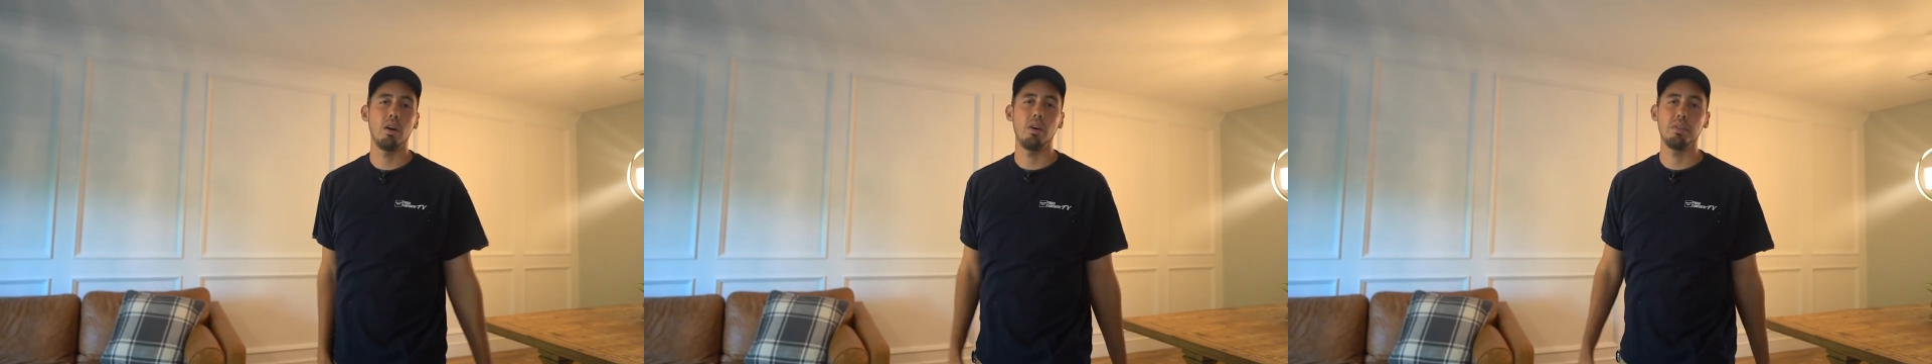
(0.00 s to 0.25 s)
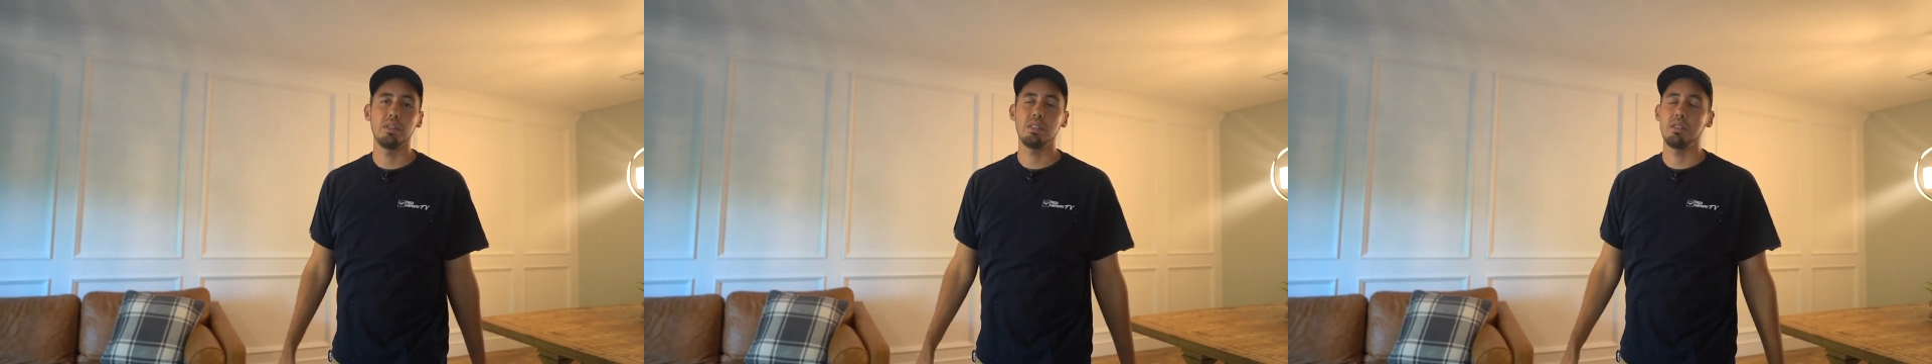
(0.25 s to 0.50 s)
all
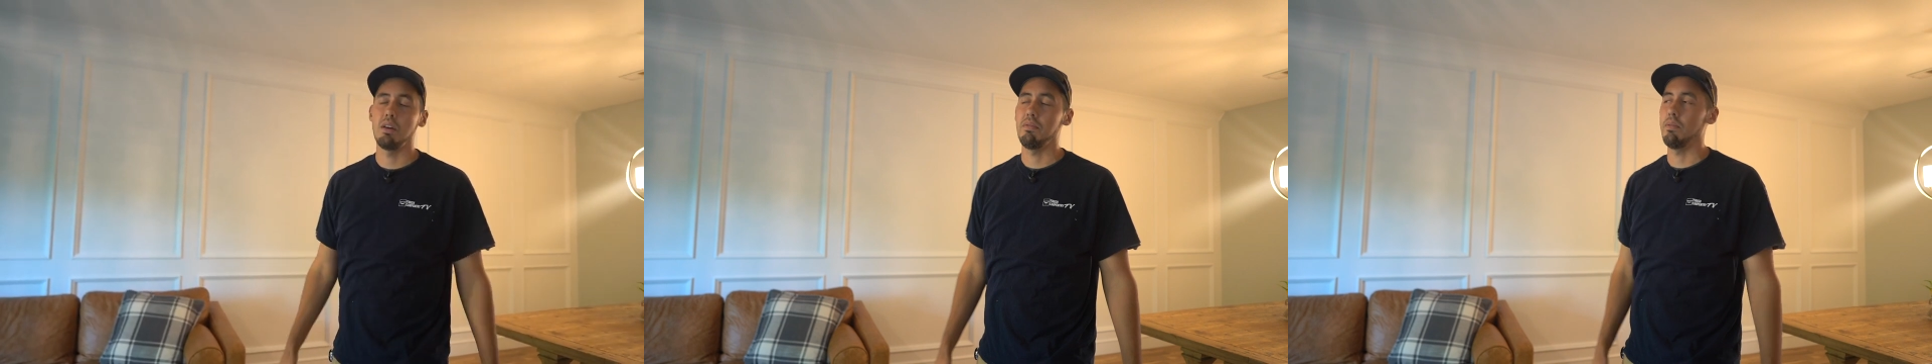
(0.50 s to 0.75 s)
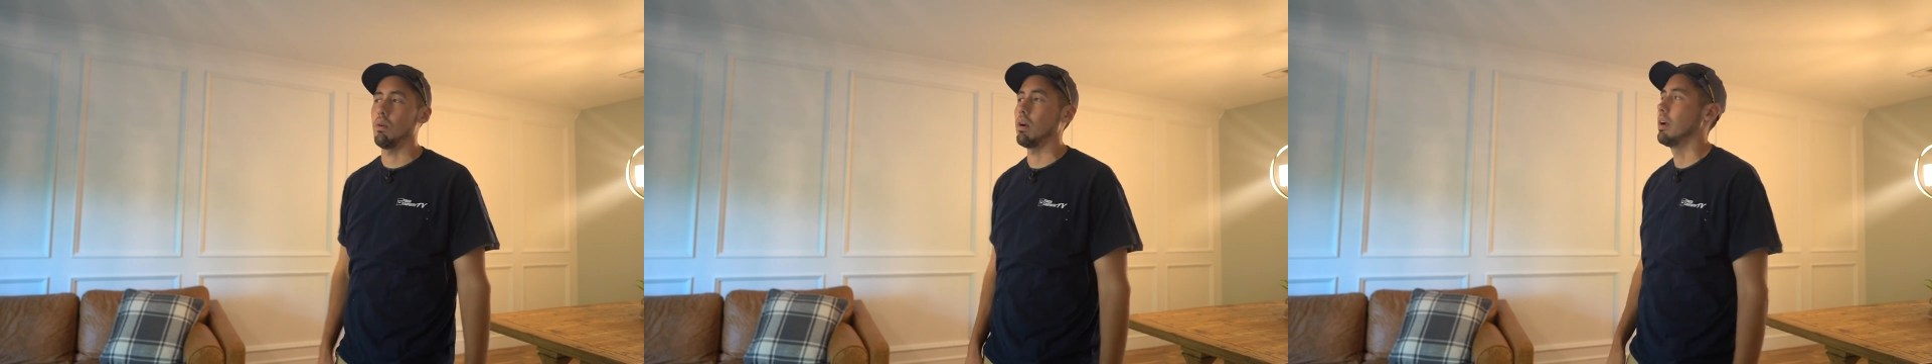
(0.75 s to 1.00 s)
this stuff
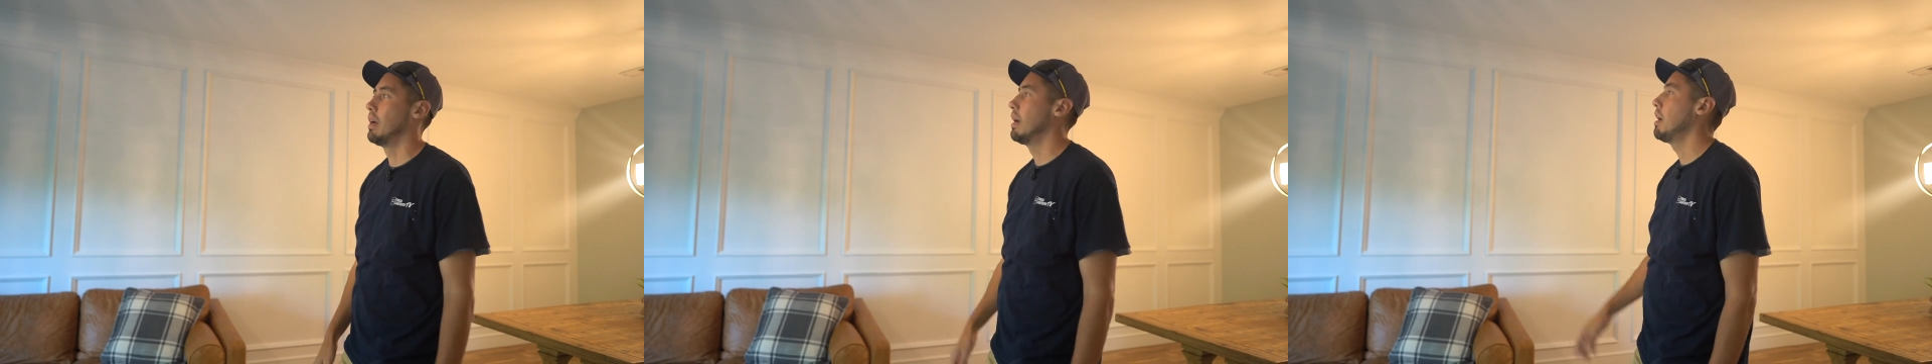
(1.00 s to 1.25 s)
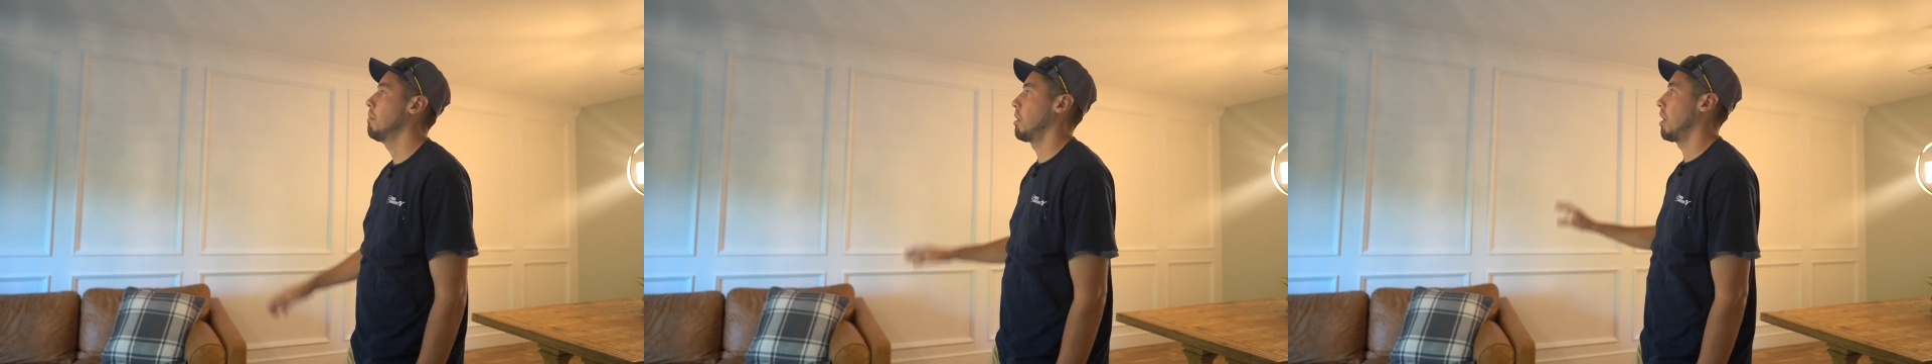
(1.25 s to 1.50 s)
for.
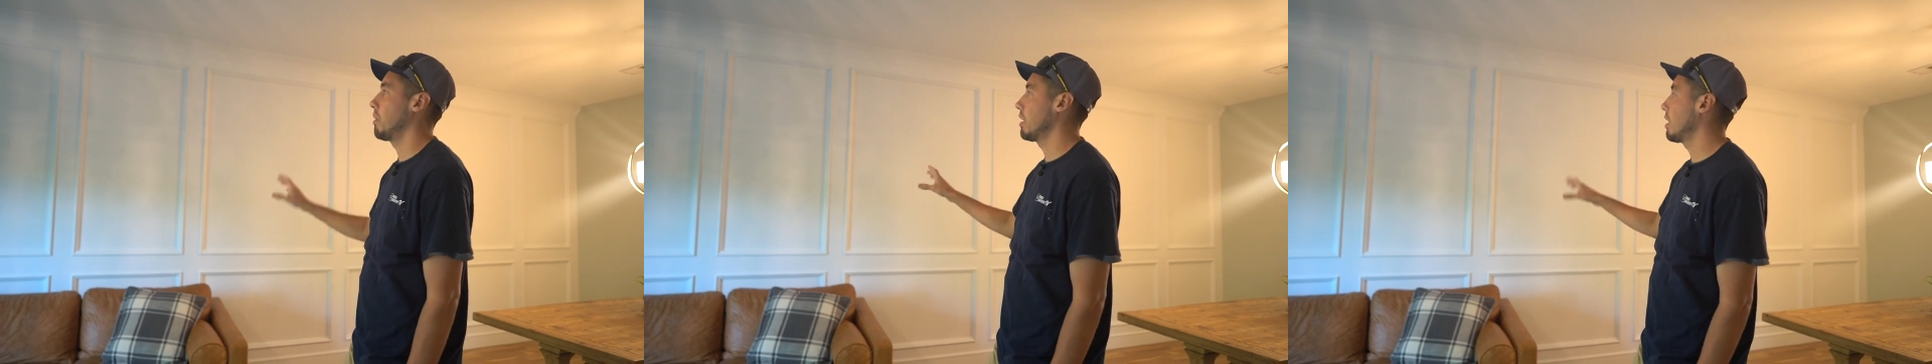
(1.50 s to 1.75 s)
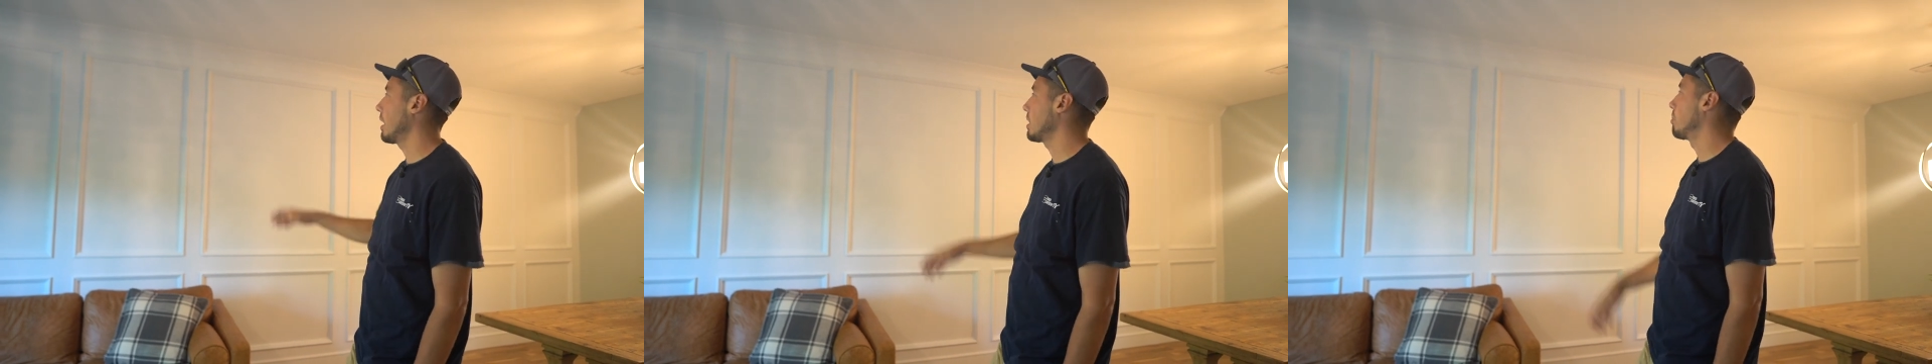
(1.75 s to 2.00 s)
But I really
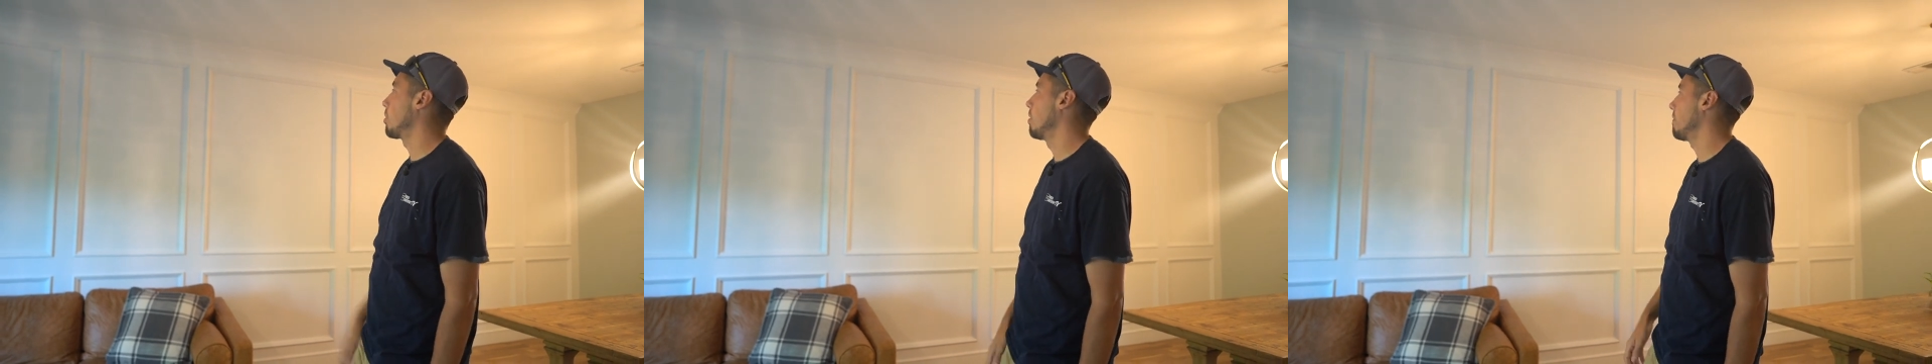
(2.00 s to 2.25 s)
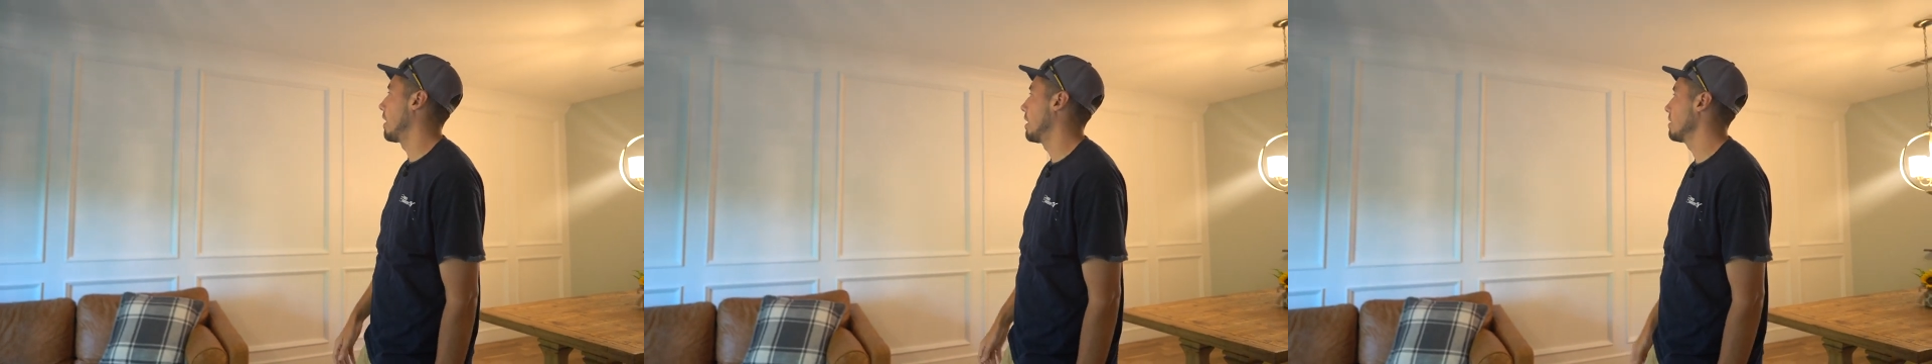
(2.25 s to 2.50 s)
like the
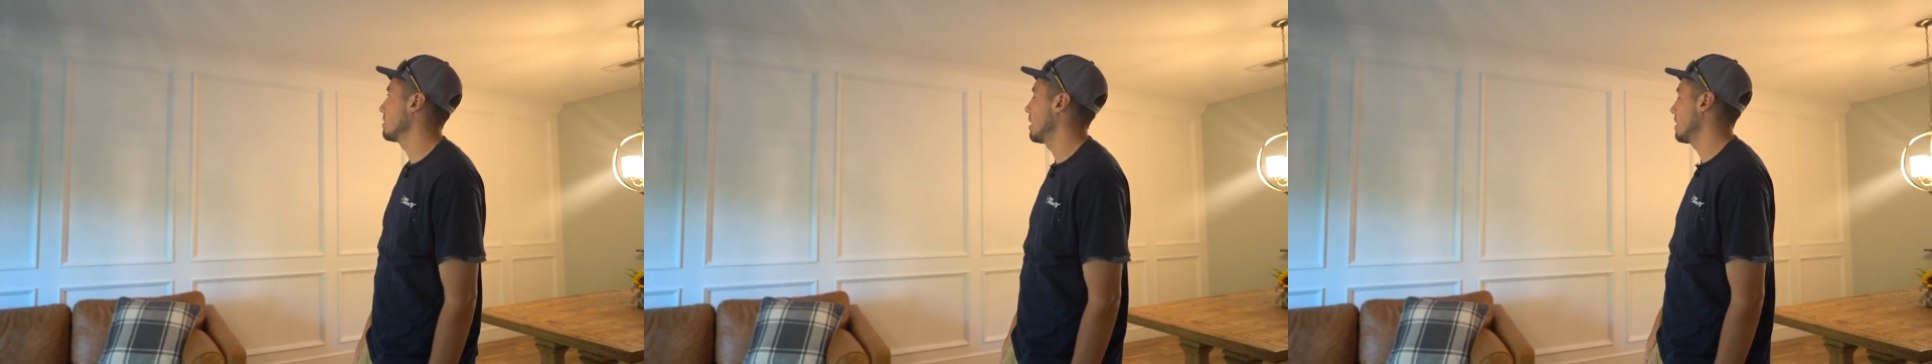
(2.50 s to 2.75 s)
profiles. I